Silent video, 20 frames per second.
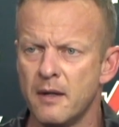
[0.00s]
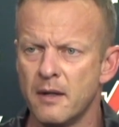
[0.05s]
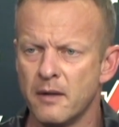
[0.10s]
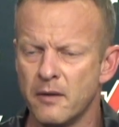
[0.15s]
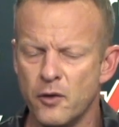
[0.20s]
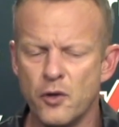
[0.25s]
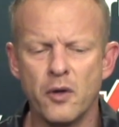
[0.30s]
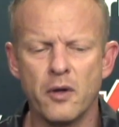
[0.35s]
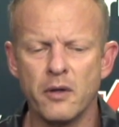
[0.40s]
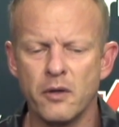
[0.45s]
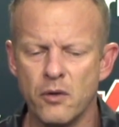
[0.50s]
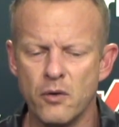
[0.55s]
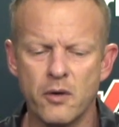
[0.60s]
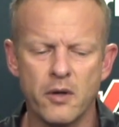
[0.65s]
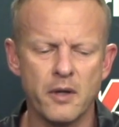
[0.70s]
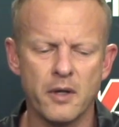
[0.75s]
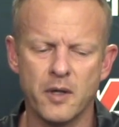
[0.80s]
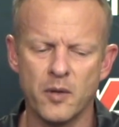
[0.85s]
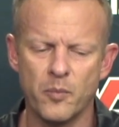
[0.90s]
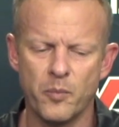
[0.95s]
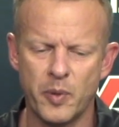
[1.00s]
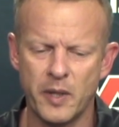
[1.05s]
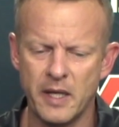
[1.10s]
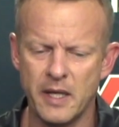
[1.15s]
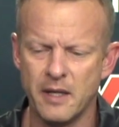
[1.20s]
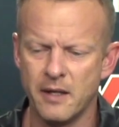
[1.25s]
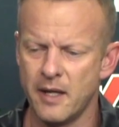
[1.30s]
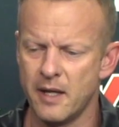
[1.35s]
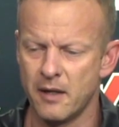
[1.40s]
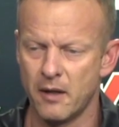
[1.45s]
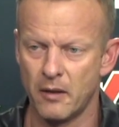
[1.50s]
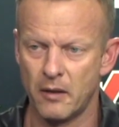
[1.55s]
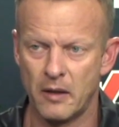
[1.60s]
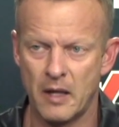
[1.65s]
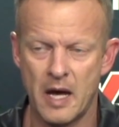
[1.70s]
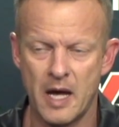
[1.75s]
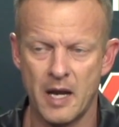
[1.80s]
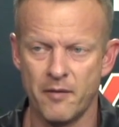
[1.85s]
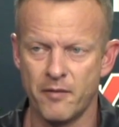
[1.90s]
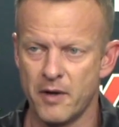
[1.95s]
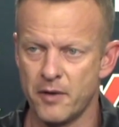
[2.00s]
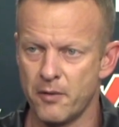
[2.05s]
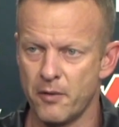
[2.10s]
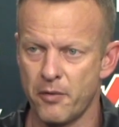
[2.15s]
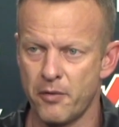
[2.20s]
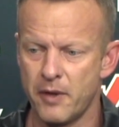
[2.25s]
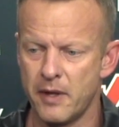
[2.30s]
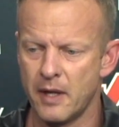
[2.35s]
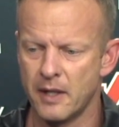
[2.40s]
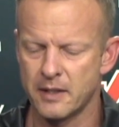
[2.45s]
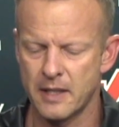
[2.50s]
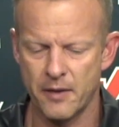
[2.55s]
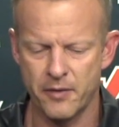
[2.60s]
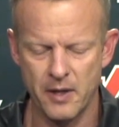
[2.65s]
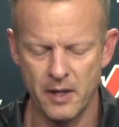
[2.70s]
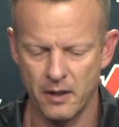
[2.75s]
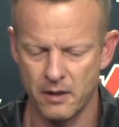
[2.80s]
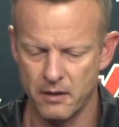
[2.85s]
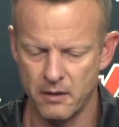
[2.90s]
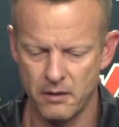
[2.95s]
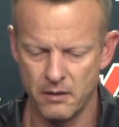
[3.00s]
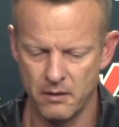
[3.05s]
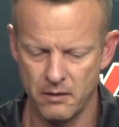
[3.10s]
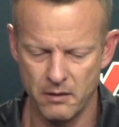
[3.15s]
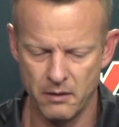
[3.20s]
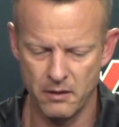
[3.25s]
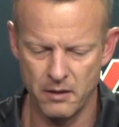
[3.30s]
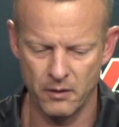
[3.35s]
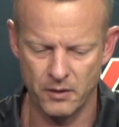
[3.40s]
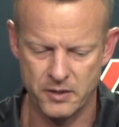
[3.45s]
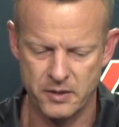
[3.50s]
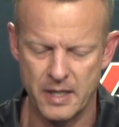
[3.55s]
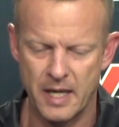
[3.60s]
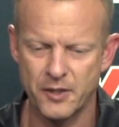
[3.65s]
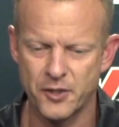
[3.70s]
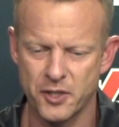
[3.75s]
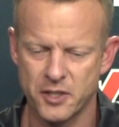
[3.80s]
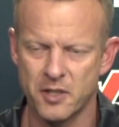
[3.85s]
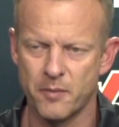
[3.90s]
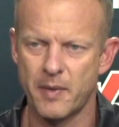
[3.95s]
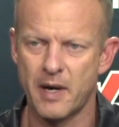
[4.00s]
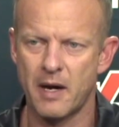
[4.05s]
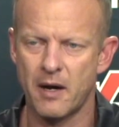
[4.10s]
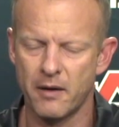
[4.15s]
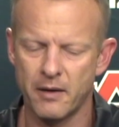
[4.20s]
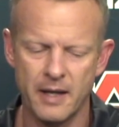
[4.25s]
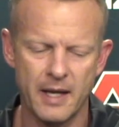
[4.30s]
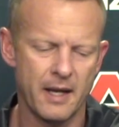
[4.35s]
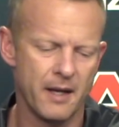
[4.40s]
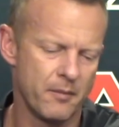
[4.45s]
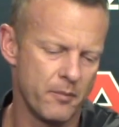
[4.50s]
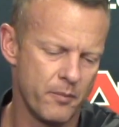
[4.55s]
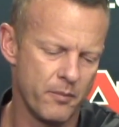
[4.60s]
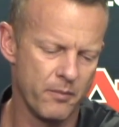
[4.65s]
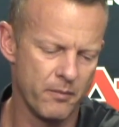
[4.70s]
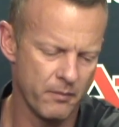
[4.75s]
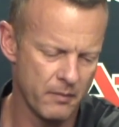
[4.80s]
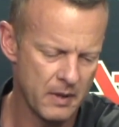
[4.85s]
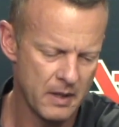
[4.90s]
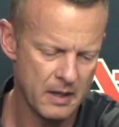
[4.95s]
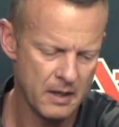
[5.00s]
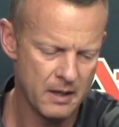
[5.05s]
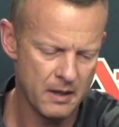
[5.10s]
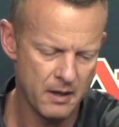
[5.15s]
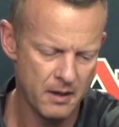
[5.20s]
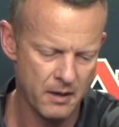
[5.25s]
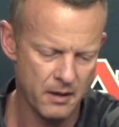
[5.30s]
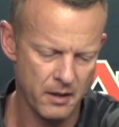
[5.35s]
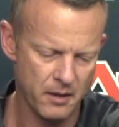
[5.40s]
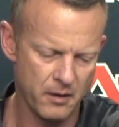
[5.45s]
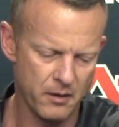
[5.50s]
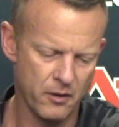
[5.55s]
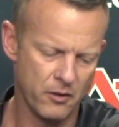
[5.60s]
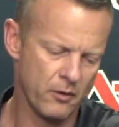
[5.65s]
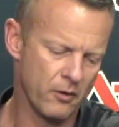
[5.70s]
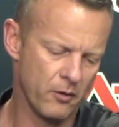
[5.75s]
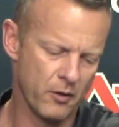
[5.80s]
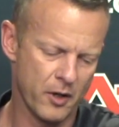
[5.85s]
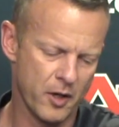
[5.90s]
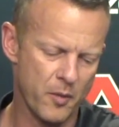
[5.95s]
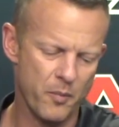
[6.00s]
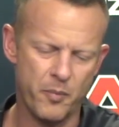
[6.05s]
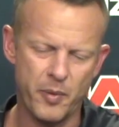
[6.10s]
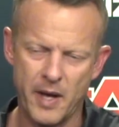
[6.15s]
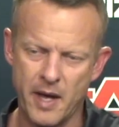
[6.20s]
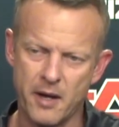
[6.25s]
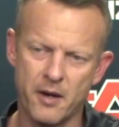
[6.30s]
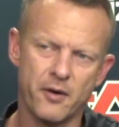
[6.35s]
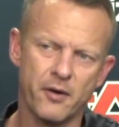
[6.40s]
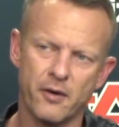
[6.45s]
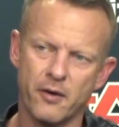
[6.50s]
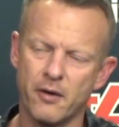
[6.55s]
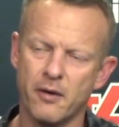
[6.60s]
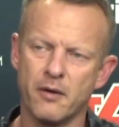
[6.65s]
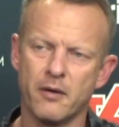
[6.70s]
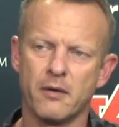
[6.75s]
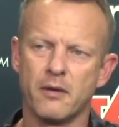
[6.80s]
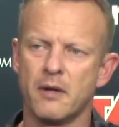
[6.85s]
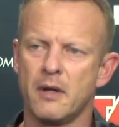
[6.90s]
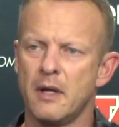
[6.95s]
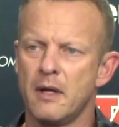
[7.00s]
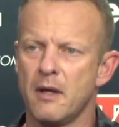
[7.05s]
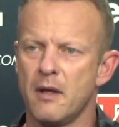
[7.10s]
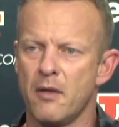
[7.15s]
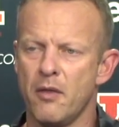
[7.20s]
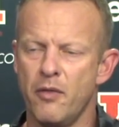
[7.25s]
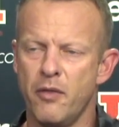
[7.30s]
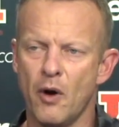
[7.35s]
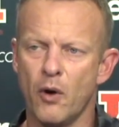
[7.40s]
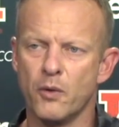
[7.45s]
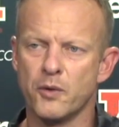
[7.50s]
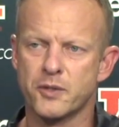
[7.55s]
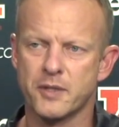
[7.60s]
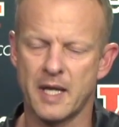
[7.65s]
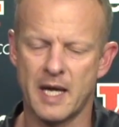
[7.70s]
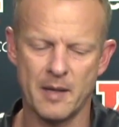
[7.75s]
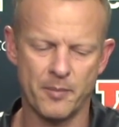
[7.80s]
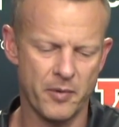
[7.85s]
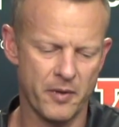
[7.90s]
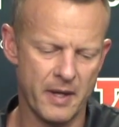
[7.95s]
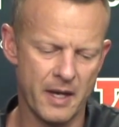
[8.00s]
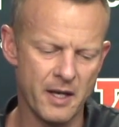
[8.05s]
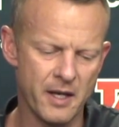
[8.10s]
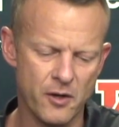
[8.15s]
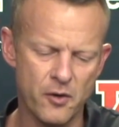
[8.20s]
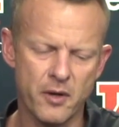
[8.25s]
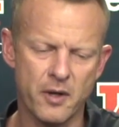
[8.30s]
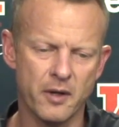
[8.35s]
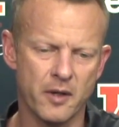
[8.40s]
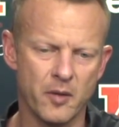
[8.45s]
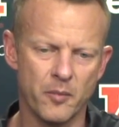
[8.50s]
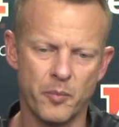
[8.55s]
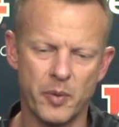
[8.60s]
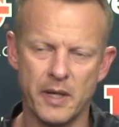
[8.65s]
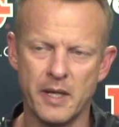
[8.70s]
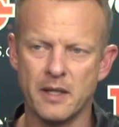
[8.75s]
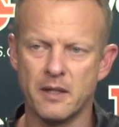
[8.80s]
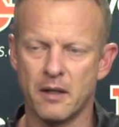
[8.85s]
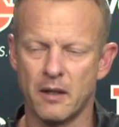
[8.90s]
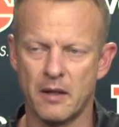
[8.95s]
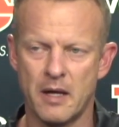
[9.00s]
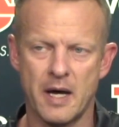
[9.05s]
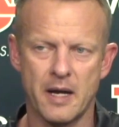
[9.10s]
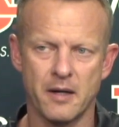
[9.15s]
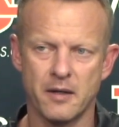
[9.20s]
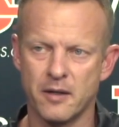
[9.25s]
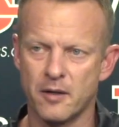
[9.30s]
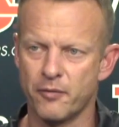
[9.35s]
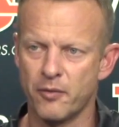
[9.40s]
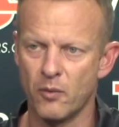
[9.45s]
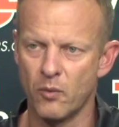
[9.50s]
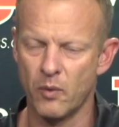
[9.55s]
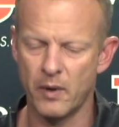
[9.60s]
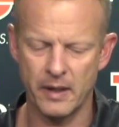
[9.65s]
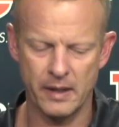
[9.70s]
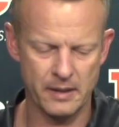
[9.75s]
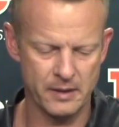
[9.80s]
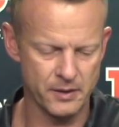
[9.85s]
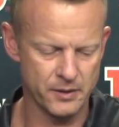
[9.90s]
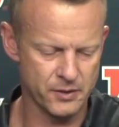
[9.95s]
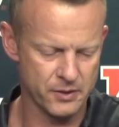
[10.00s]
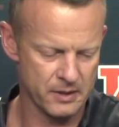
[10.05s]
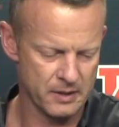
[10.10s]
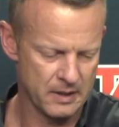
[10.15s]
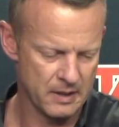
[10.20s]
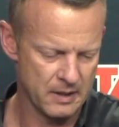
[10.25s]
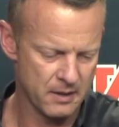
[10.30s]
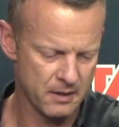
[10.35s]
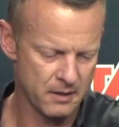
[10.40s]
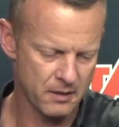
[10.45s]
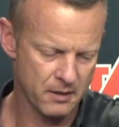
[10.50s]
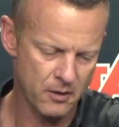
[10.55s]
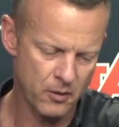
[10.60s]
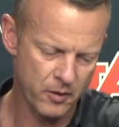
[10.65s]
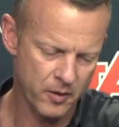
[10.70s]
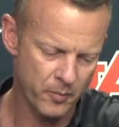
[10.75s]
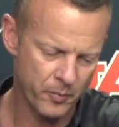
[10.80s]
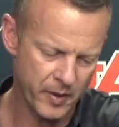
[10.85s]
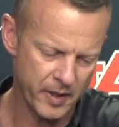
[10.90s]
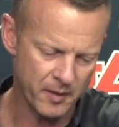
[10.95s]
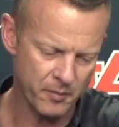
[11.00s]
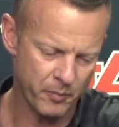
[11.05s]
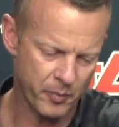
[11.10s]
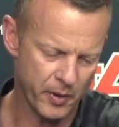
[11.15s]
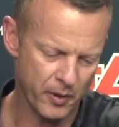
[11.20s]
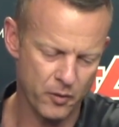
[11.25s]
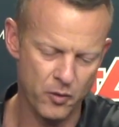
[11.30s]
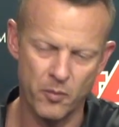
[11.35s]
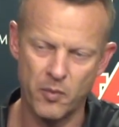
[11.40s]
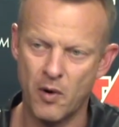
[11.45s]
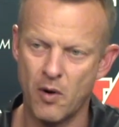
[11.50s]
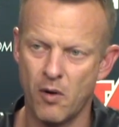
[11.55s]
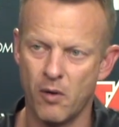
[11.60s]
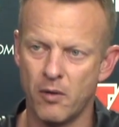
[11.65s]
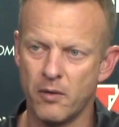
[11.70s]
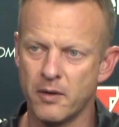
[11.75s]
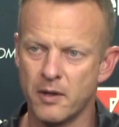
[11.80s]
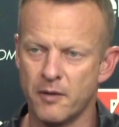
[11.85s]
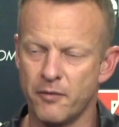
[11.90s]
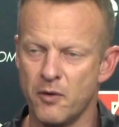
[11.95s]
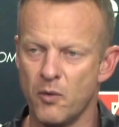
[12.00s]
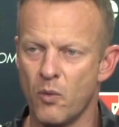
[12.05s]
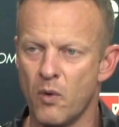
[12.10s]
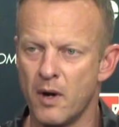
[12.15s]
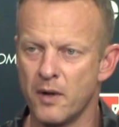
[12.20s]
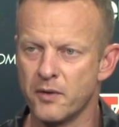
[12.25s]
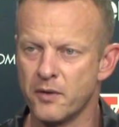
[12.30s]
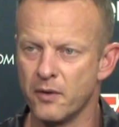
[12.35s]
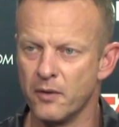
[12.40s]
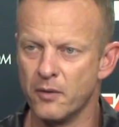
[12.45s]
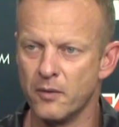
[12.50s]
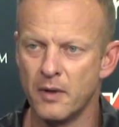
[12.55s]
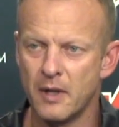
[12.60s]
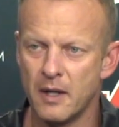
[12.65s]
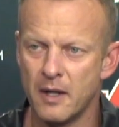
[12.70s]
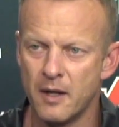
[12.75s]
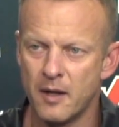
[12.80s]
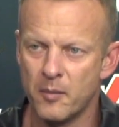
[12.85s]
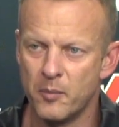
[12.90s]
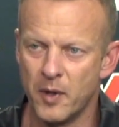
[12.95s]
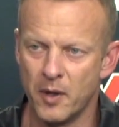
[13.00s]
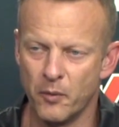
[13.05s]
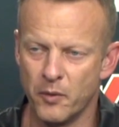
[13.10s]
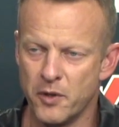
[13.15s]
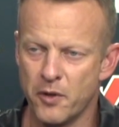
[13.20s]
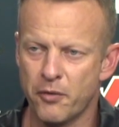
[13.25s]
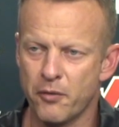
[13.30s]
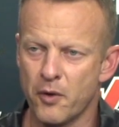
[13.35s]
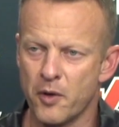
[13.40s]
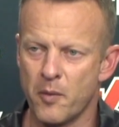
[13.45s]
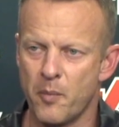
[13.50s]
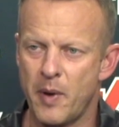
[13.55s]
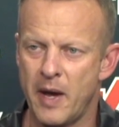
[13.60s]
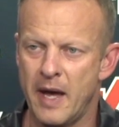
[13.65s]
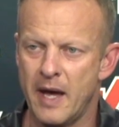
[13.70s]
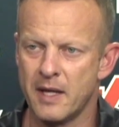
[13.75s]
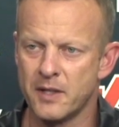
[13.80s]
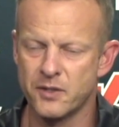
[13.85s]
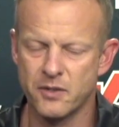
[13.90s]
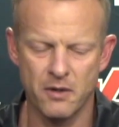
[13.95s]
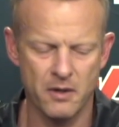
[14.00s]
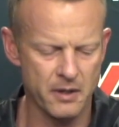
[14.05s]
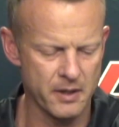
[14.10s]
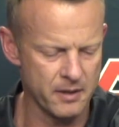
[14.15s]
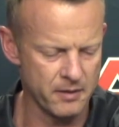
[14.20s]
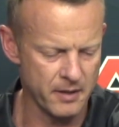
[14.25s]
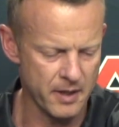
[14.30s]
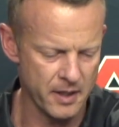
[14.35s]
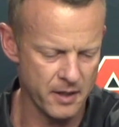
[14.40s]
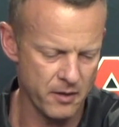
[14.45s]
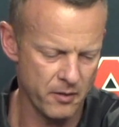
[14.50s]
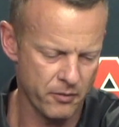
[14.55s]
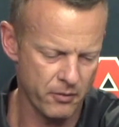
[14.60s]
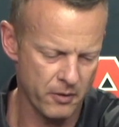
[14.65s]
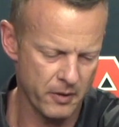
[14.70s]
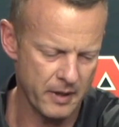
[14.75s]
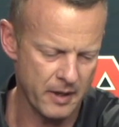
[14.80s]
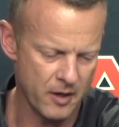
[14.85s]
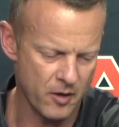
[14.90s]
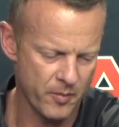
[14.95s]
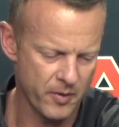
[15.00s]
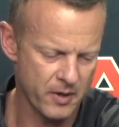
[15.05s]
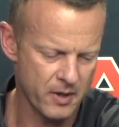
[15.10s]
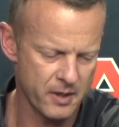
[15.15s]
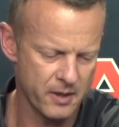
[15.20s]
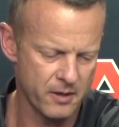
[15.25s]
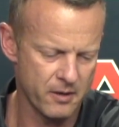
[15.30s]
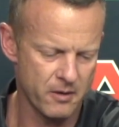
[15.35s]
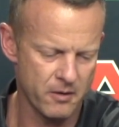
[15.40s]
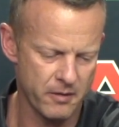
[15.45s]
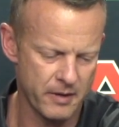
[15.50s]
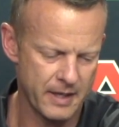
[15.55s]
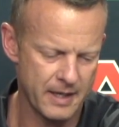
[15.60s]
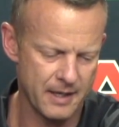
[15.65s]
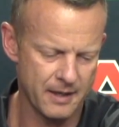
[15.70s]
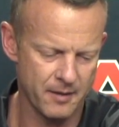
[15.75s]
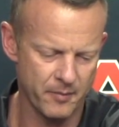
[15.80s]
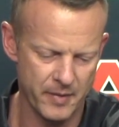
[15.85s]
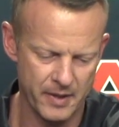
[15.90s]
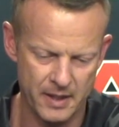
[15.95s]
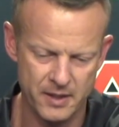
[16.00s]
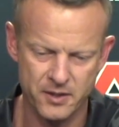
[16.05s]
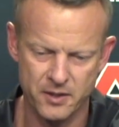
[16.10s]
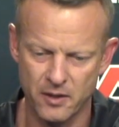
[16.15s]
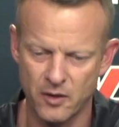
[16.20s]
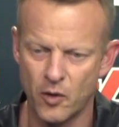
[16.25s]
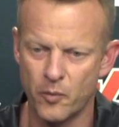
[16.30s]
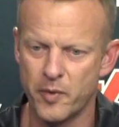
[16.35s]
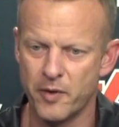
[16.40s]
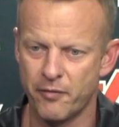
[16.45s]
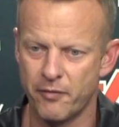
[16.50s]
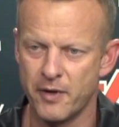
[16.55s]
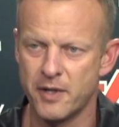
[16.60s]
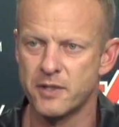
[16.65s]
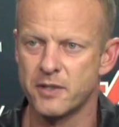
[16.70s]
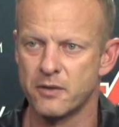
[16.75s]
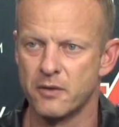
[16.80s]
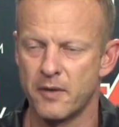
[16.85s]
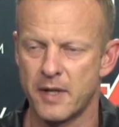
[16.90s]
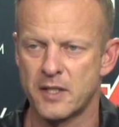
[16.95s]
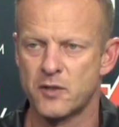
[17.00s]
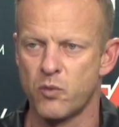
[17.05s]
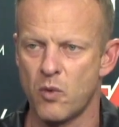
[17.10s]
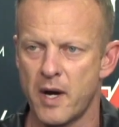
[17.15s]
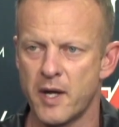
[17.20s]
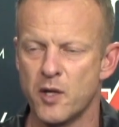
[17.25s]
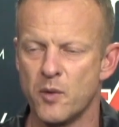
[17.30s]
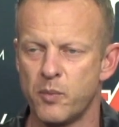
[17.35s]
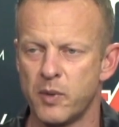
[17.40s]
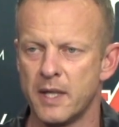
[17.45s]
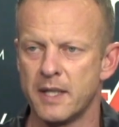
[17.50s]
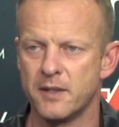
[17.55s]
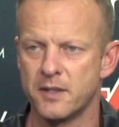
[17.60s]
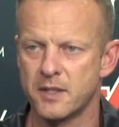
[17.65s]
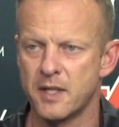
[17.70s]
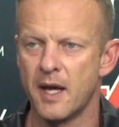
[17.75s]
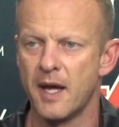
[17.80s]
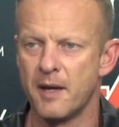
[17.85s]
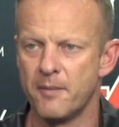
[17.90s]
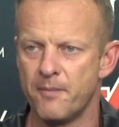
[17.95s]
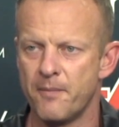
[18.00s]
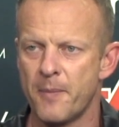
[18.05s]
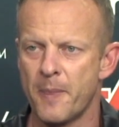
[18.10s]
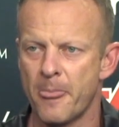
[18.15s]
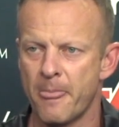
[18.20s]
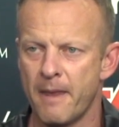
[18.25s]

You you can compete in a lot of other things. I think you know it's not just about hey you're a competitor those type of and you can compete in a lot of different ways. Go compete in pickleball if you want to. But when you throw the pads on and, and you throw the helmet on and all that, I mean, it's to go be physical. That's why you play this game.